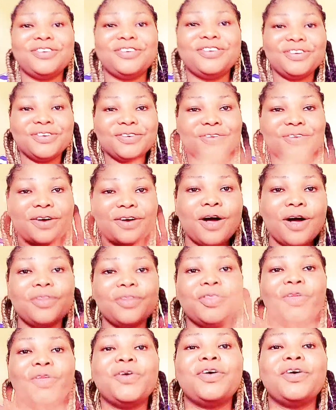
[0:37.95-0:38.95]
You
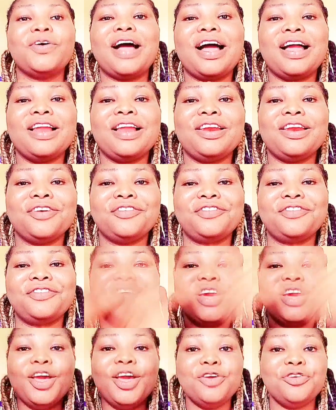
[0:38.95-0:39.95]
all know I
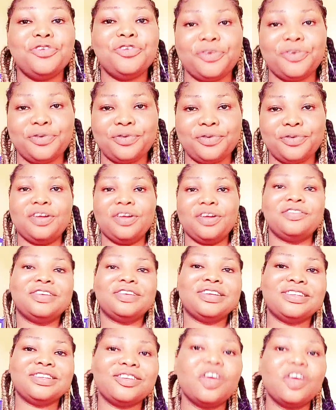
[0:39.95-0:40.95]
love you
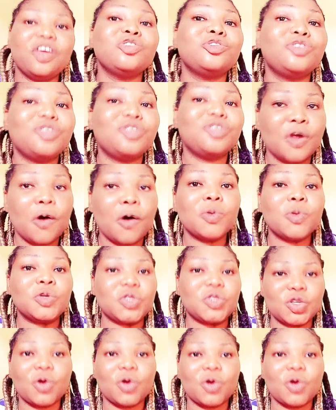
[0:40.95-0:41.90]
lovelies so